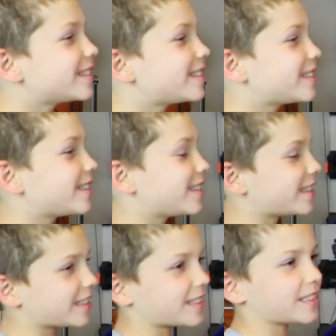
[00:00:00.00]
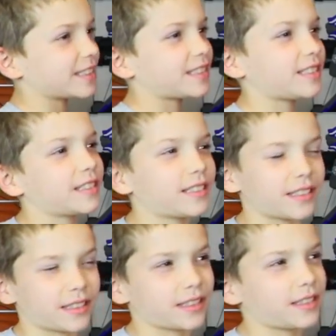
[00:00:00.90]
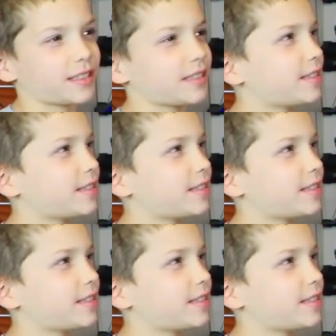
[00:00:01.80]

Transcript: The person shown says nothing.